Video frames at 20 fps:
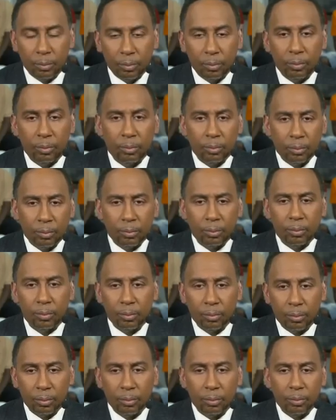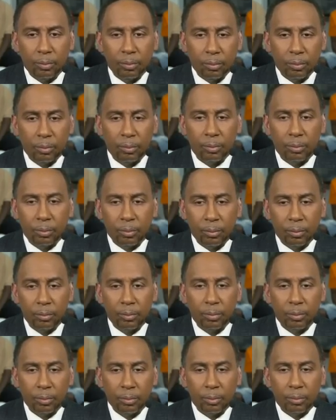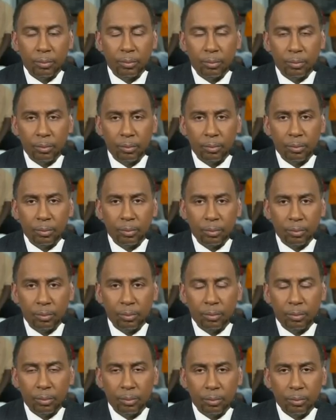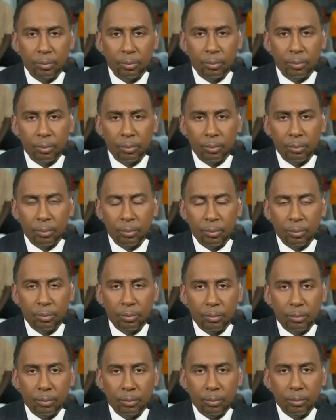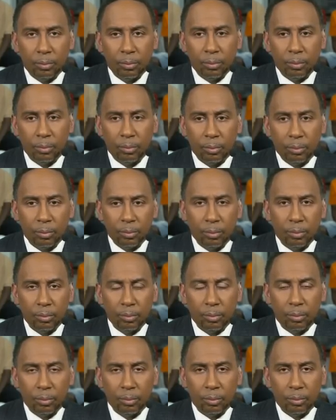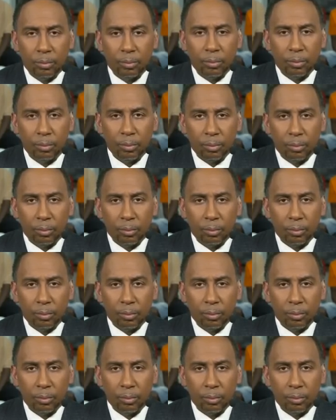No words are spoken by the person on screen.